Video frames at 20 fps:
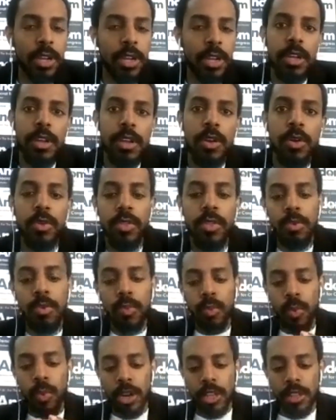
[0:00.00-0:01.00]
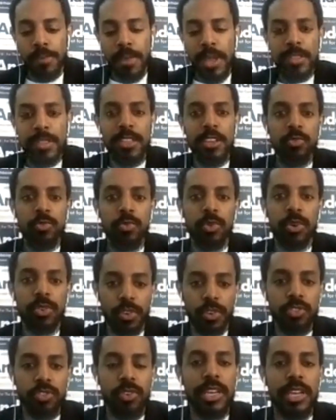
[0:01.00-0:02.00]
one of the main things we're first
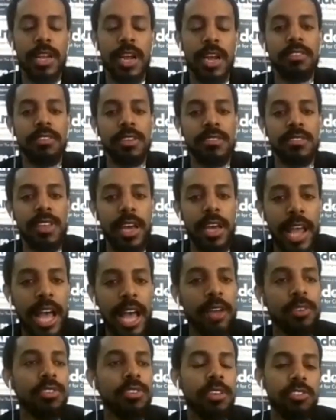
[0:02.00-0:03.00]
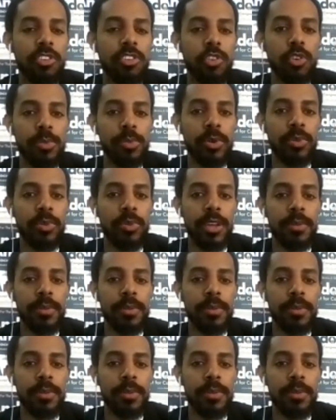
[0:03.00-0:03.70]
recognizing is that housing is a human right.